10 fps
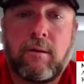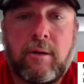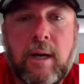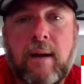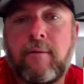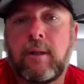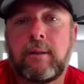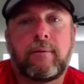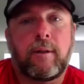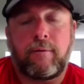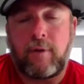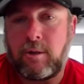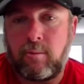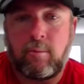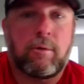You know, you have the
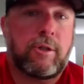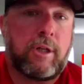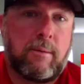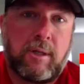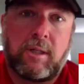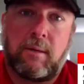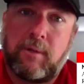freshman world championship